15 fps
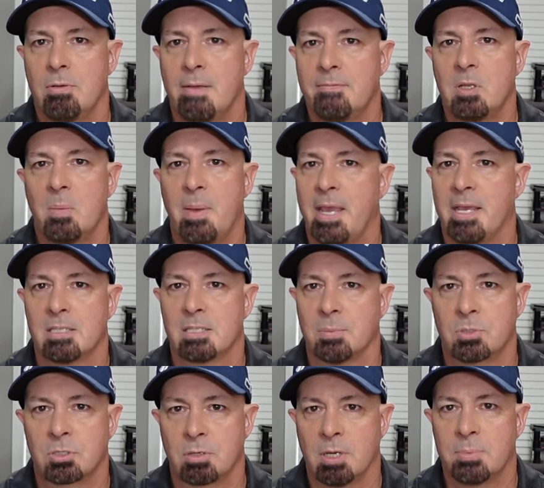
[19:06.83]
you have to pay a
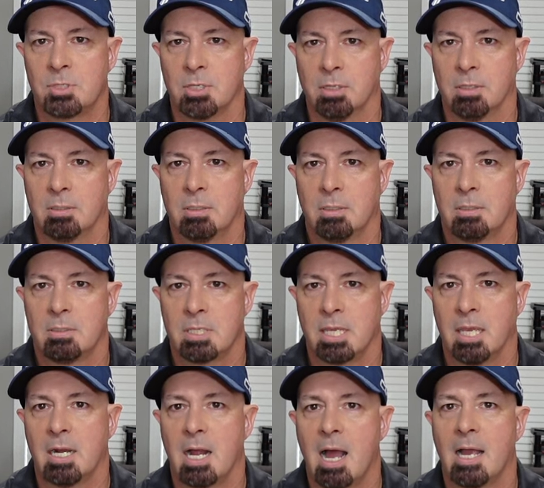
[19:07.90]
subscription to
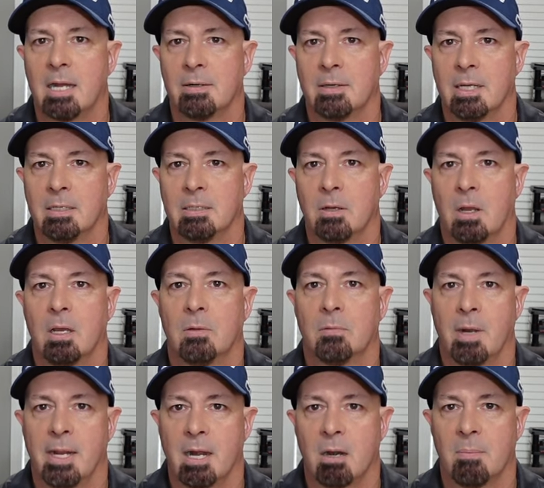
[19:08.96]
get higher-end
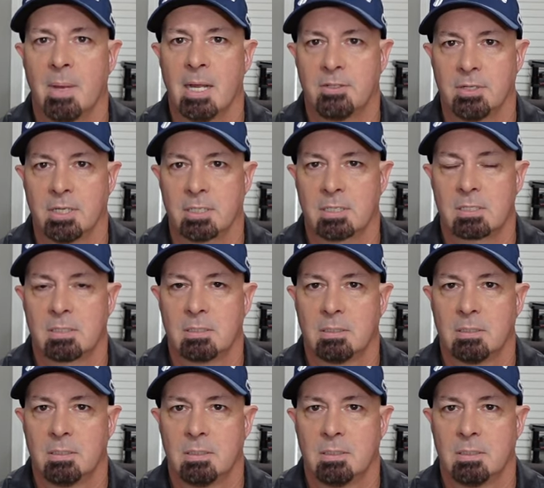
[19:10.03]
radar metrics.